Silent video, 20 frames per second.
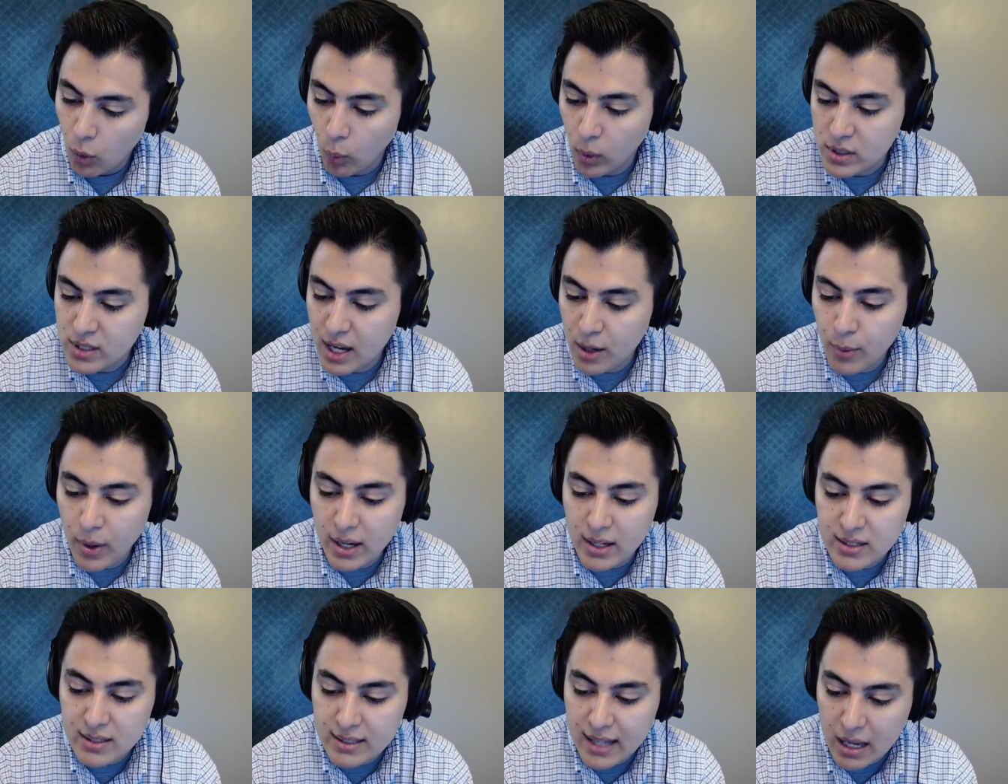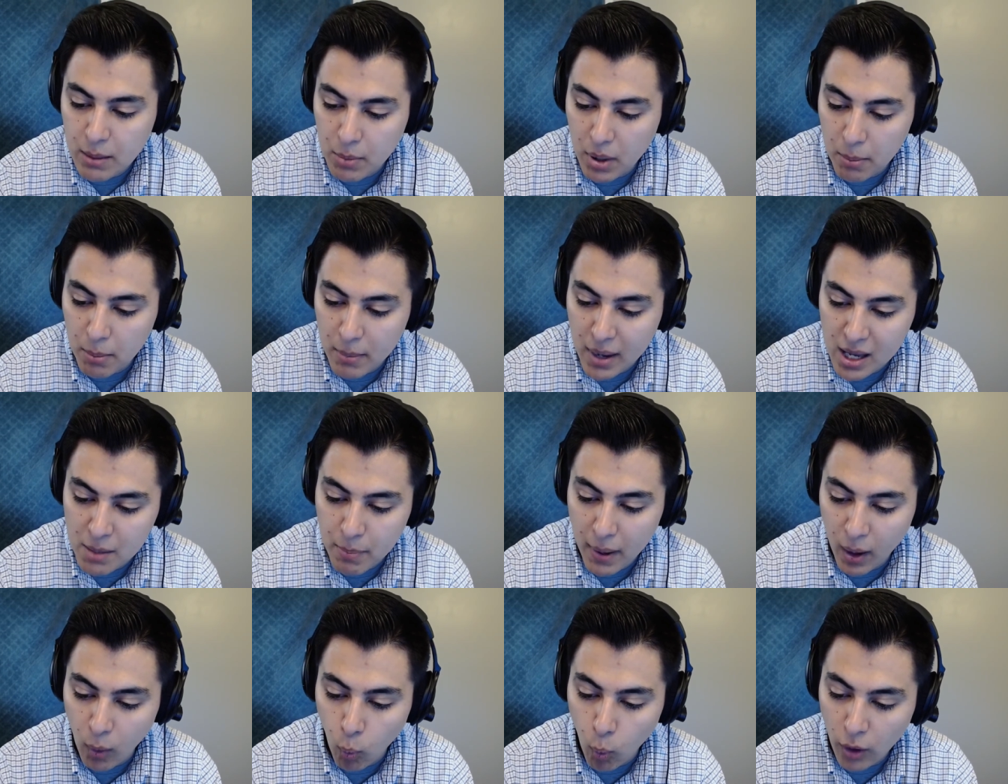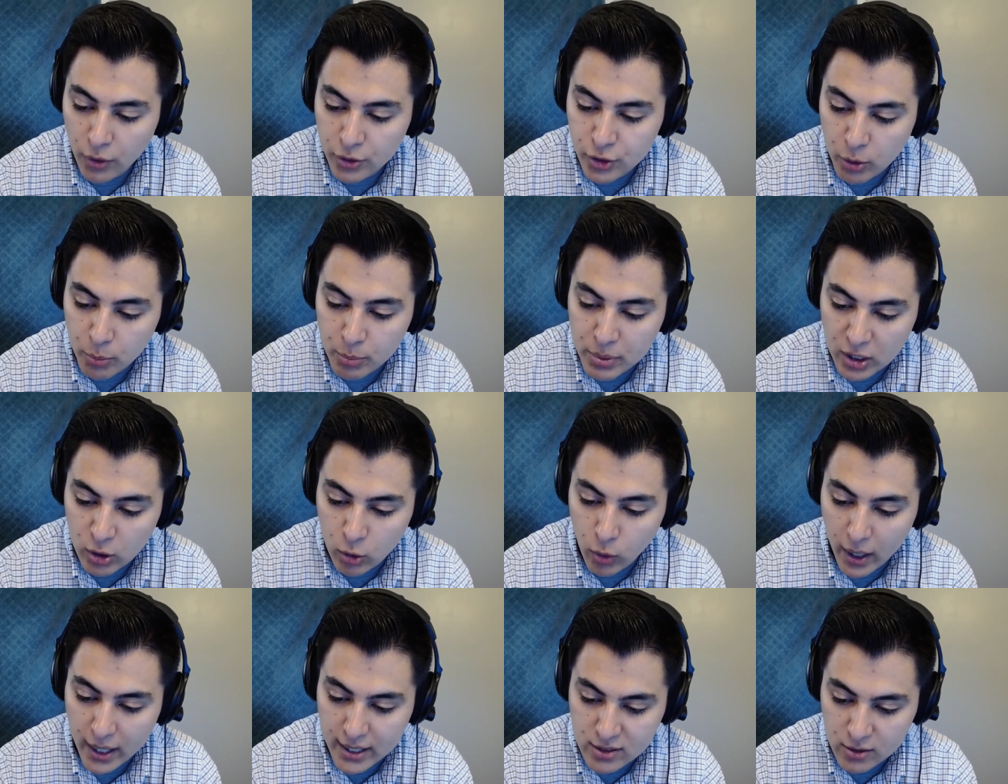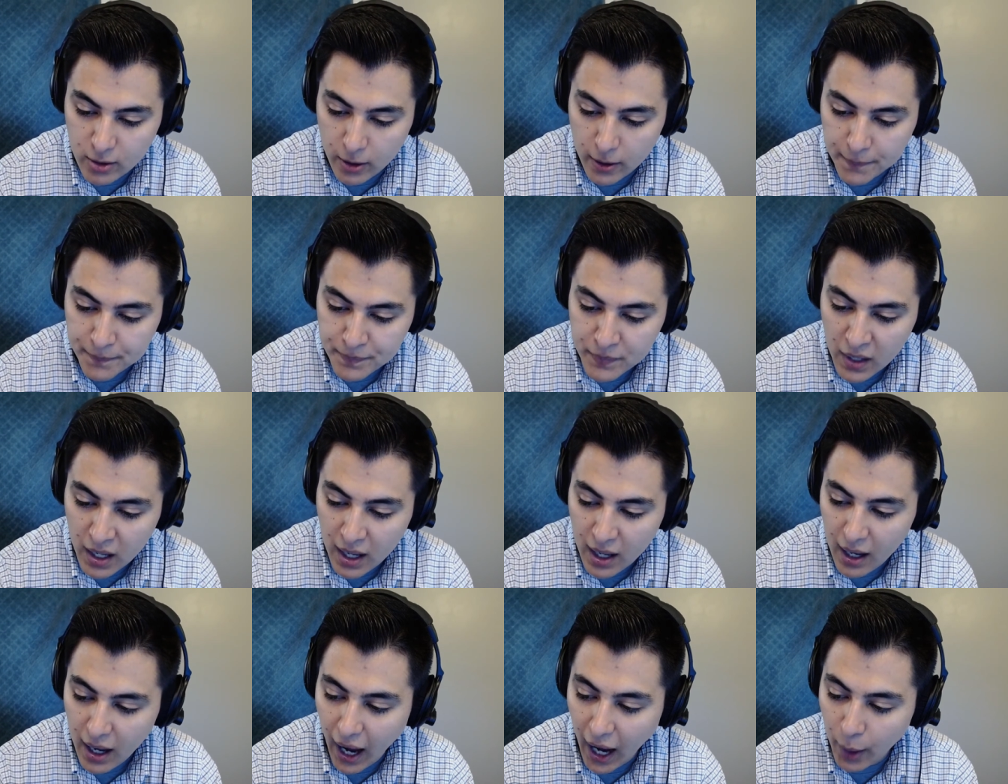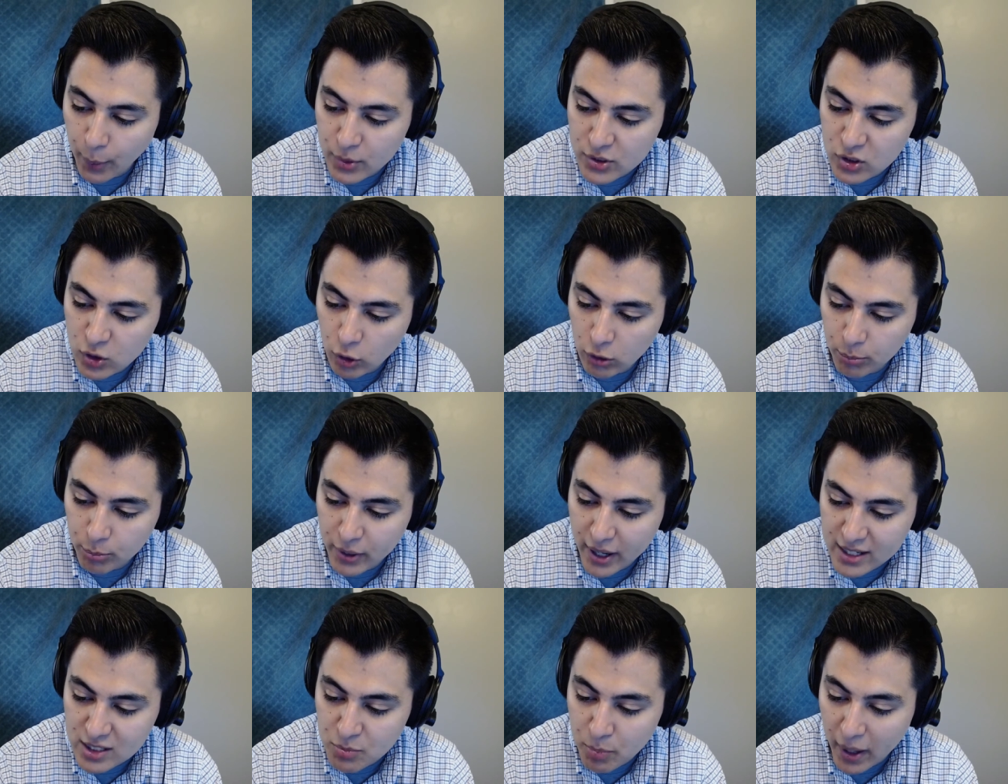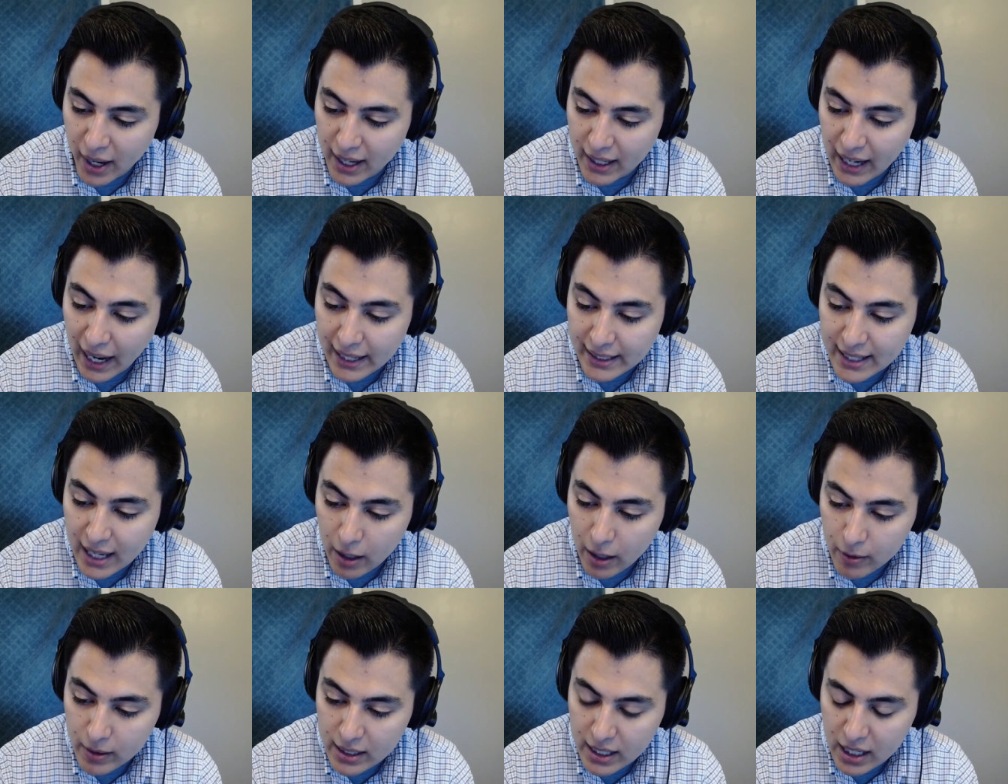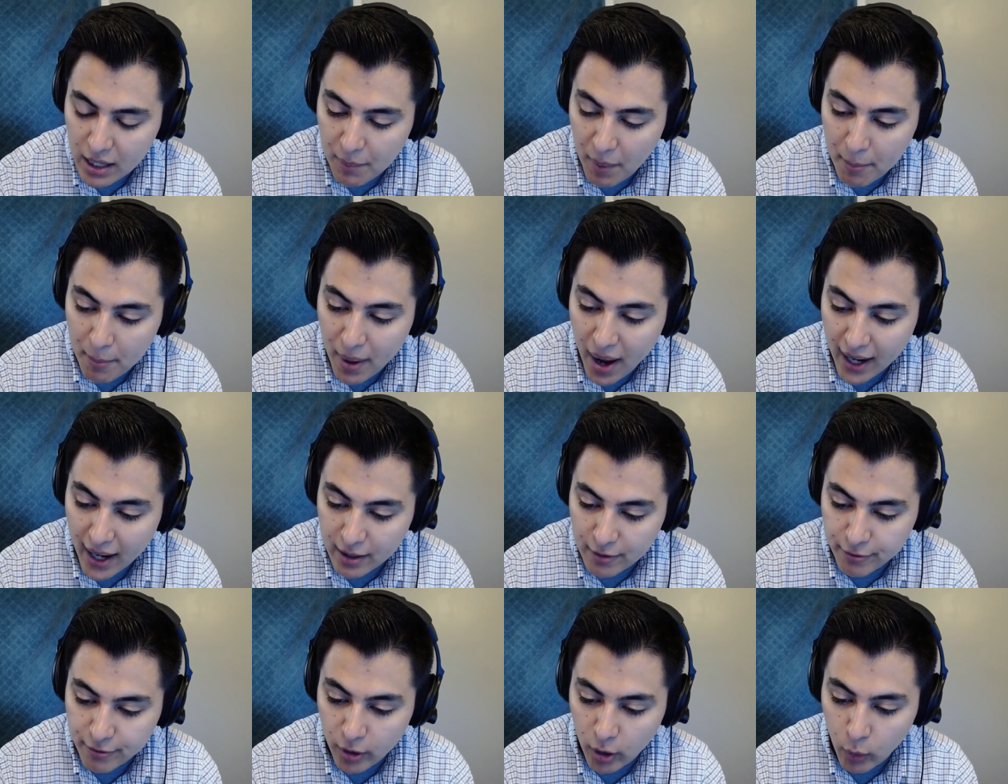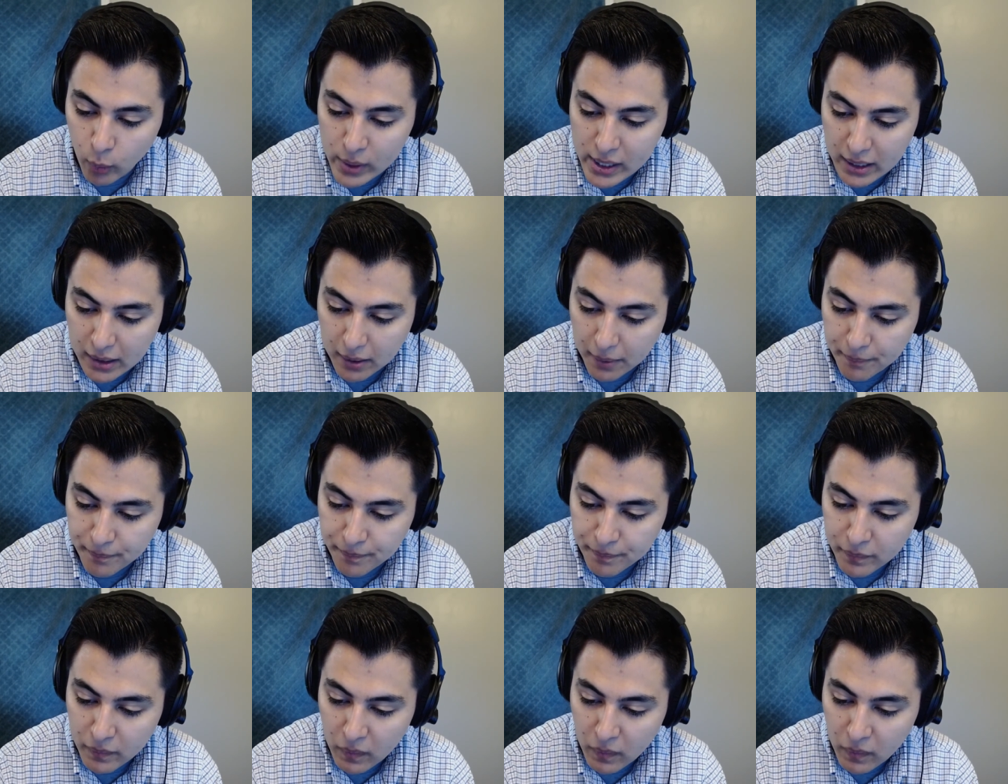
Once I read a statement made by Walter P. Chrysler. I was so impressed by it, I carried it in my pocket for a week.